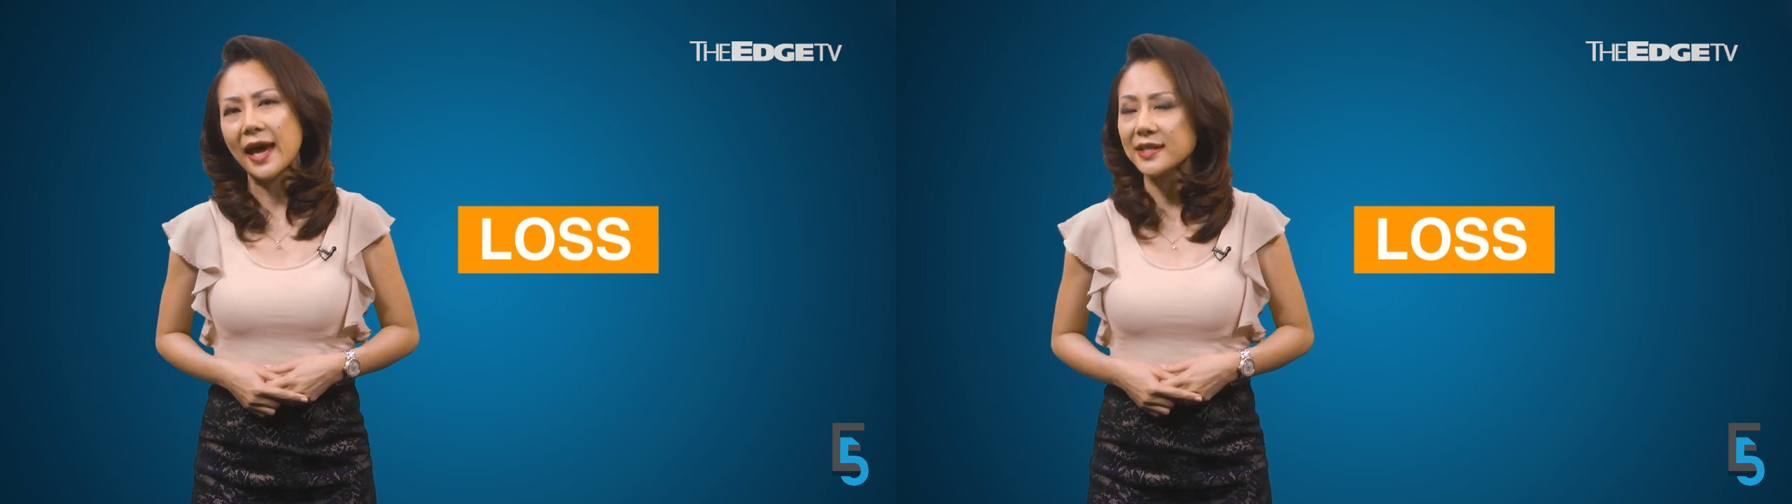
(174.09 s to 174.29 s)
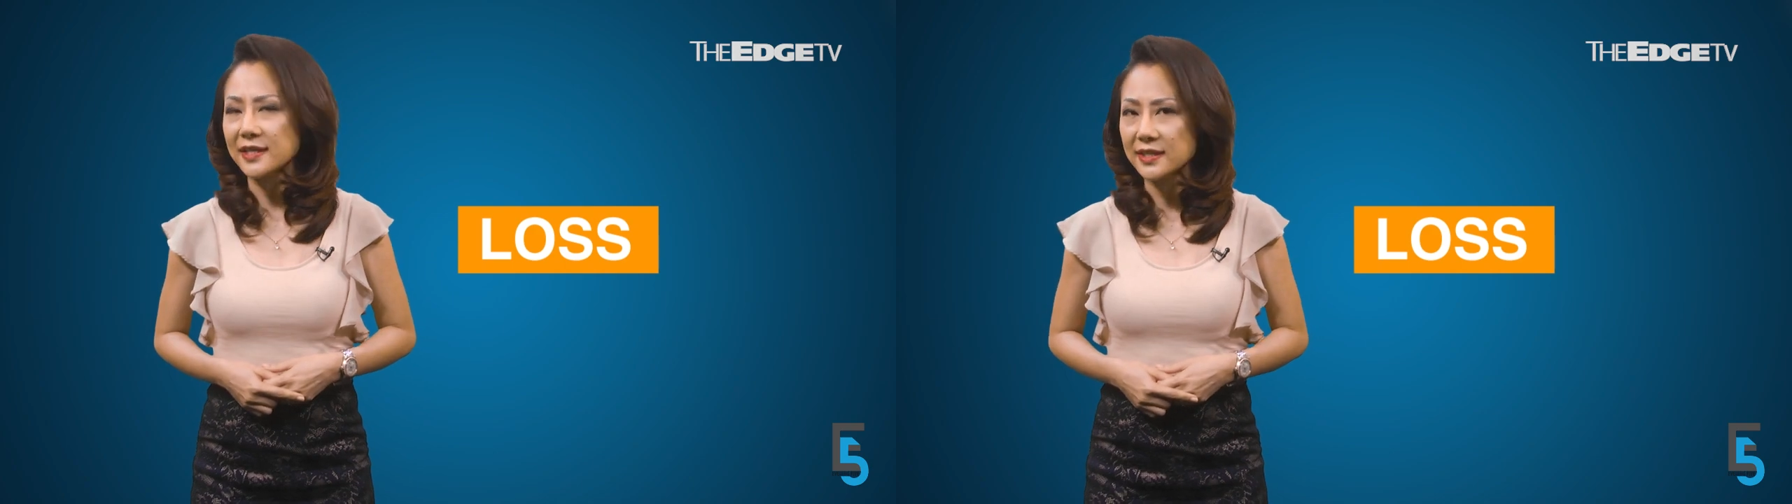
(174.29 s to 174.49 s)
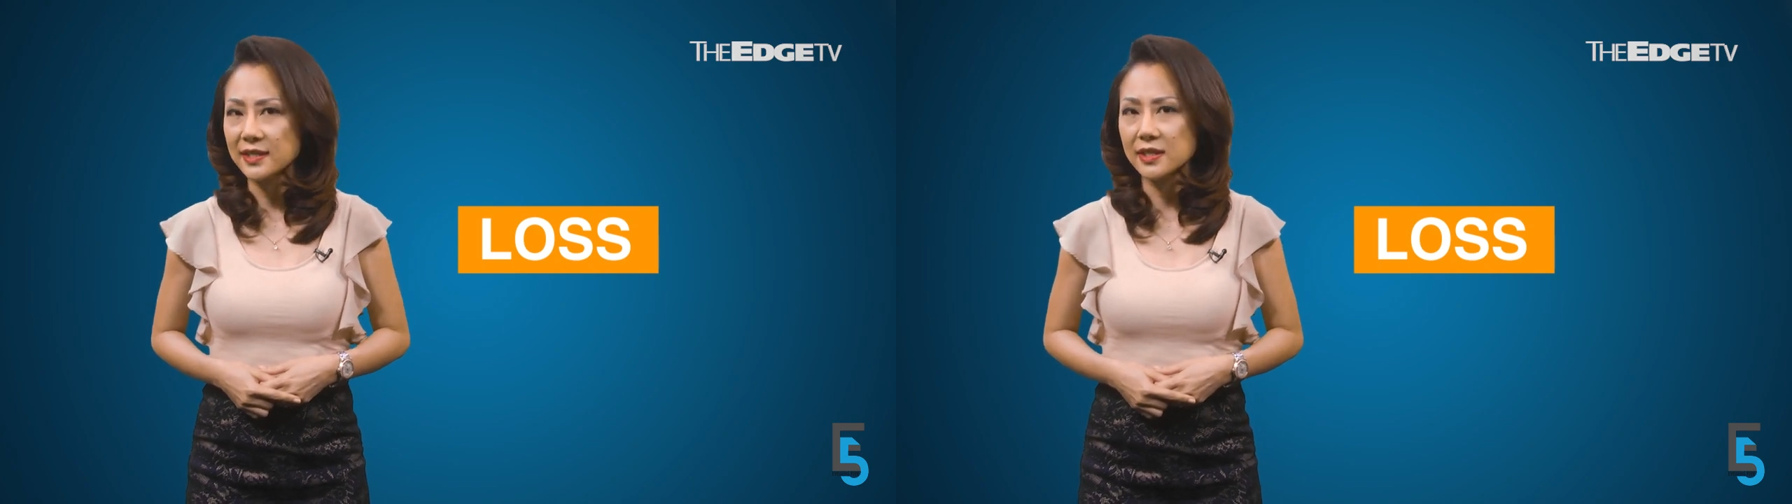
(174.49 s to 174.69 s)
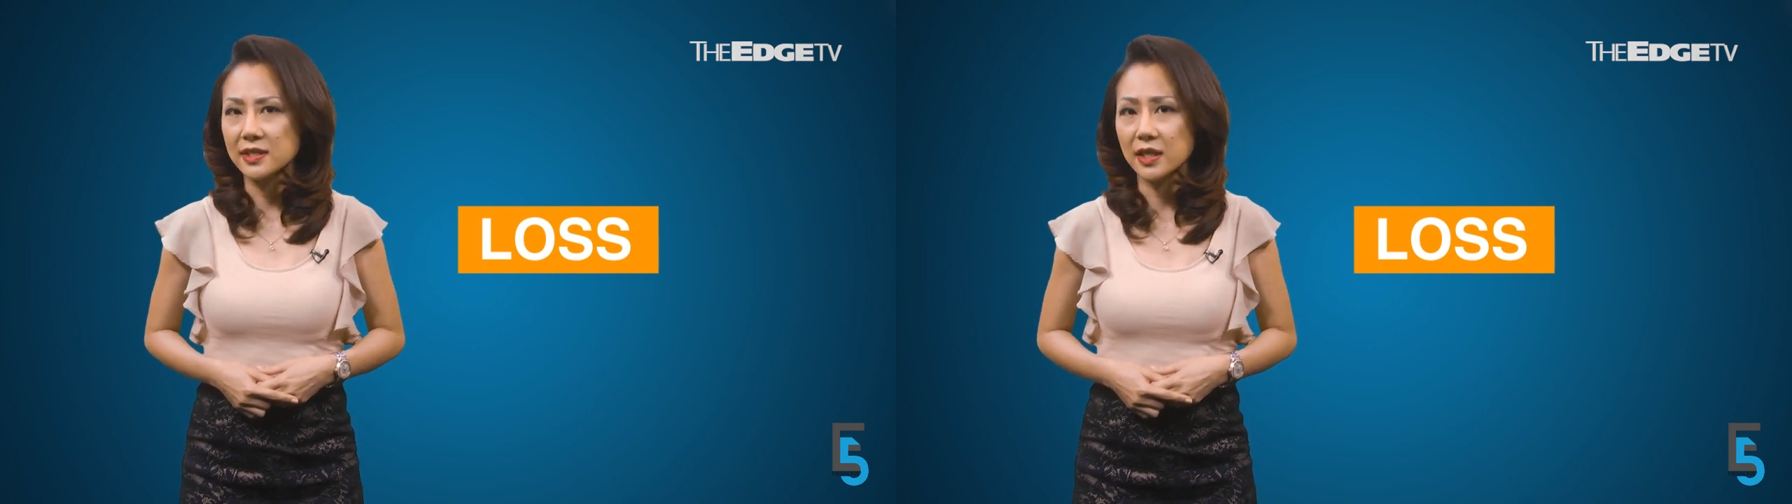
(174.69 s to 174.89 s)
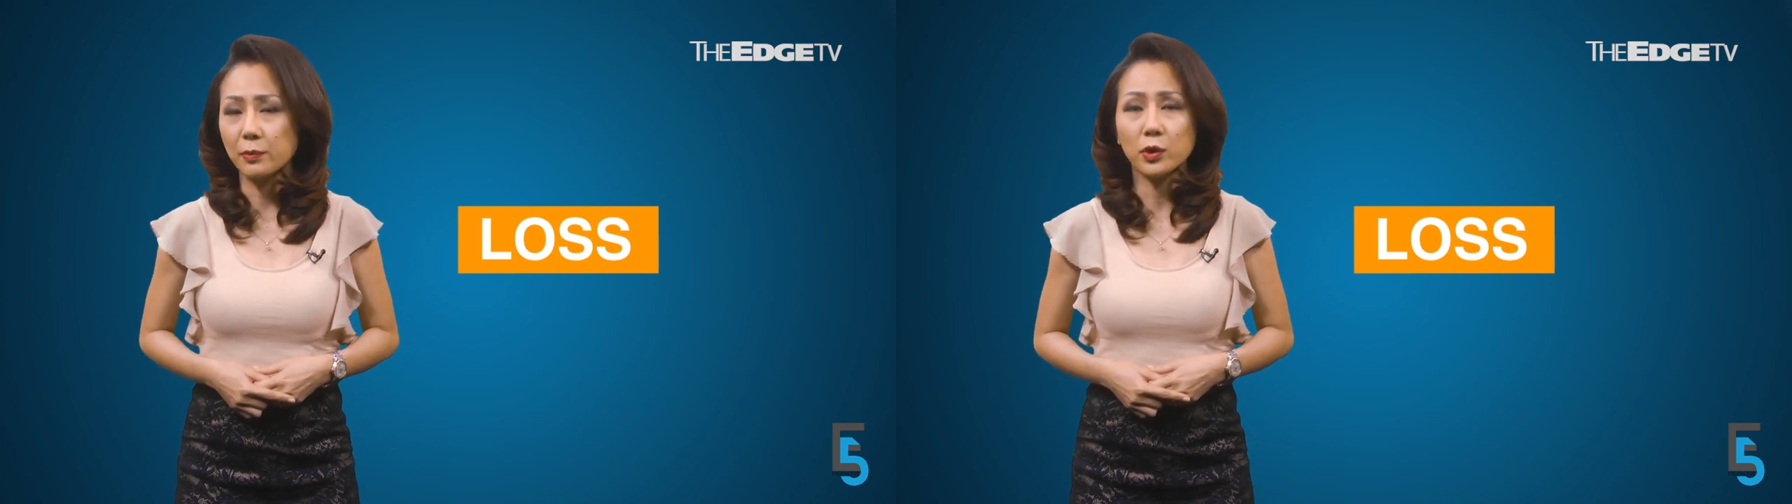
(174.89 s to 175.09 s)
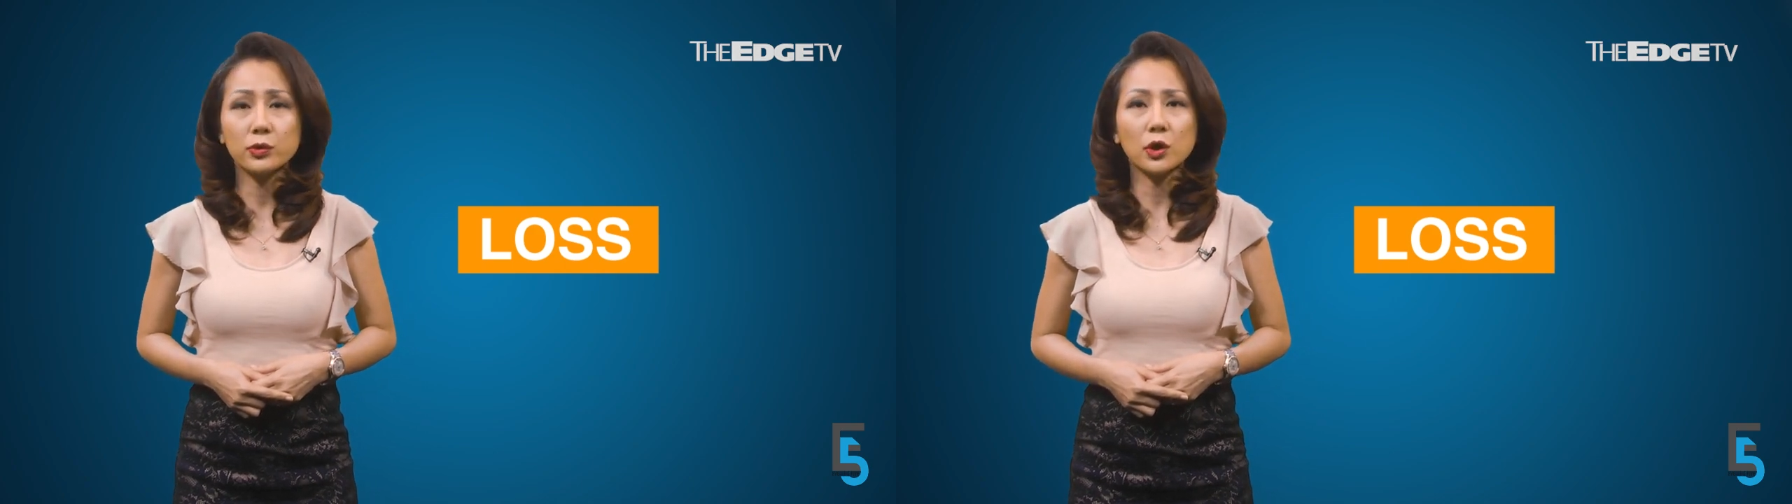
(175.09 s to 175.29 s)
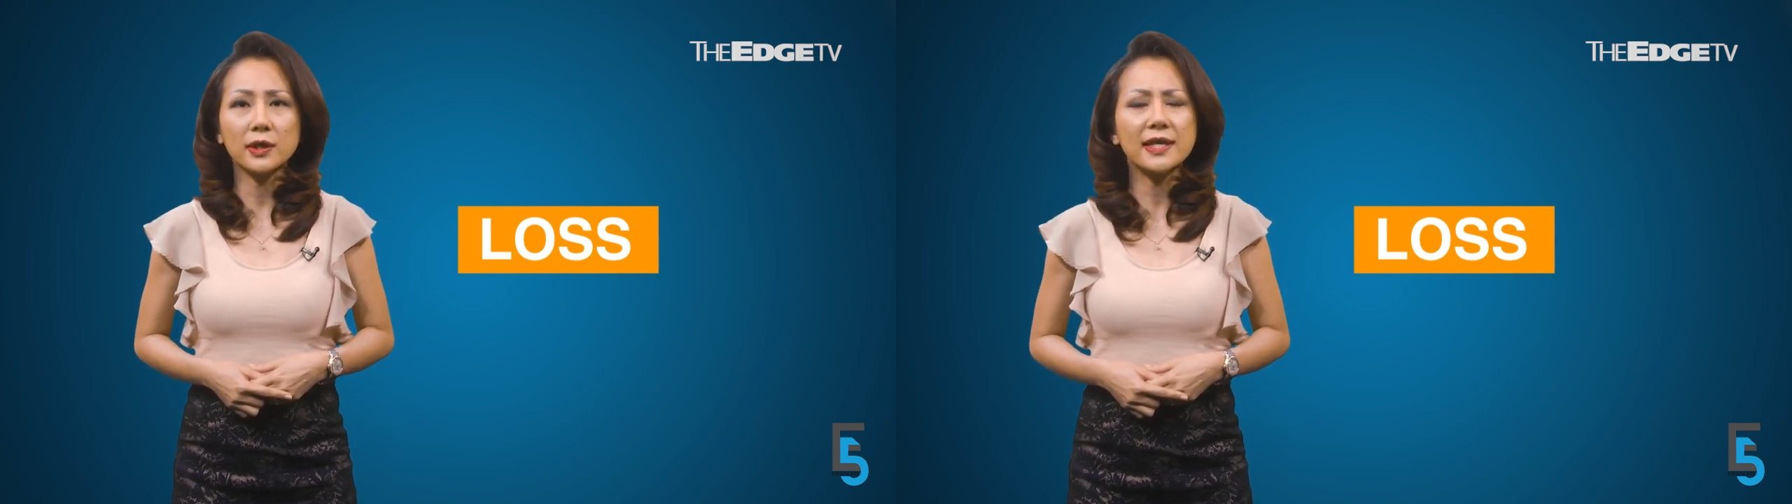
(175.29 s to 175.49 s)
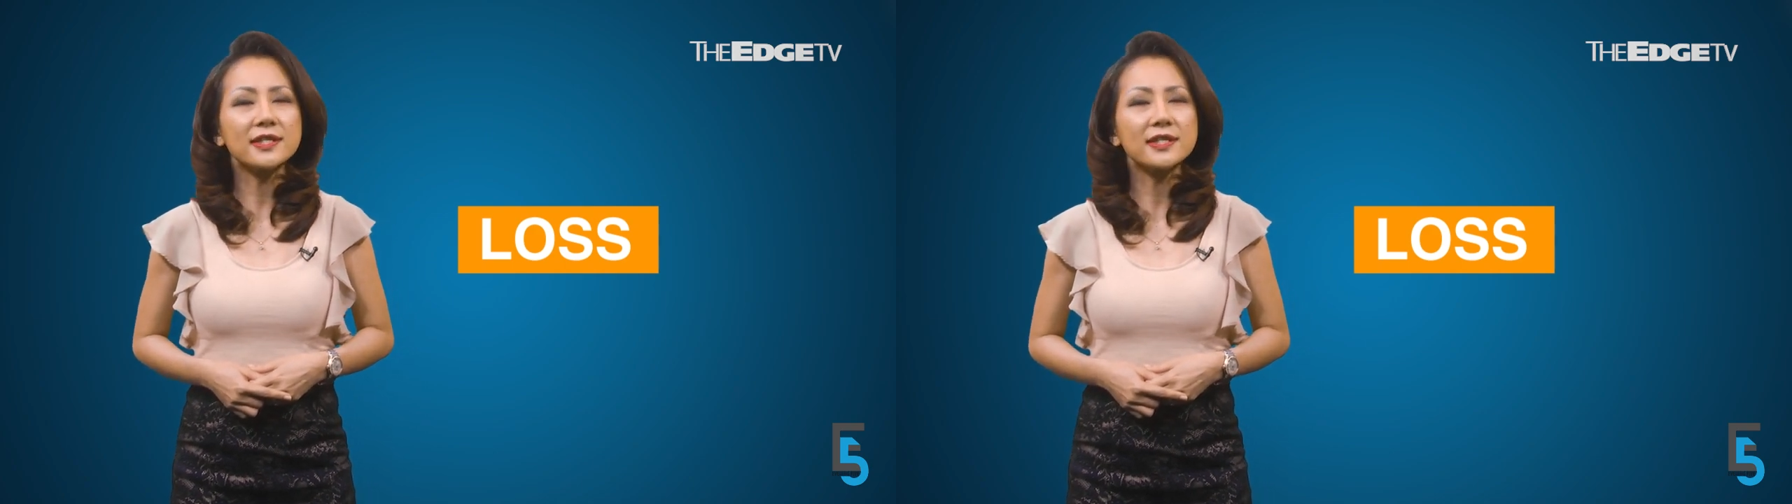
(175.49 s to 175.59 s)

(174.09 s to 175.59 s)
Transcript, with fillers: and insists that Proton